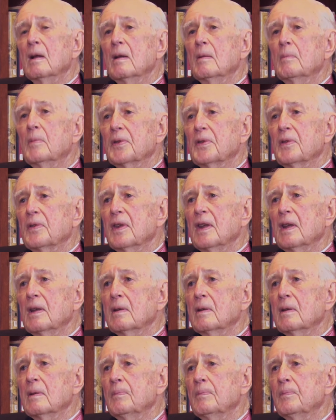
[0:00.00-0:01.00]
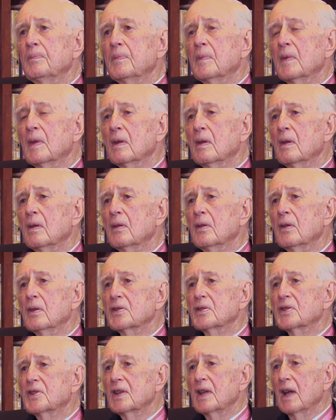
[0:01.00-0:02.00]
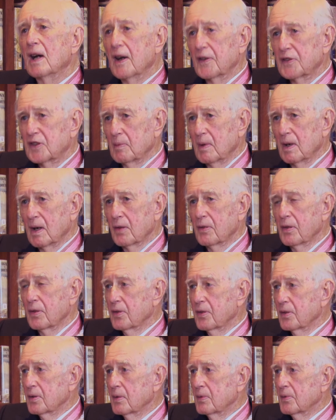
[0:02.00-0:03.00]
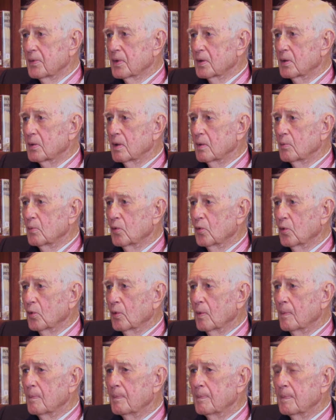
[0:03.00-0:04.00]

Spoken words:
But then there's the aftermath of the Korean War,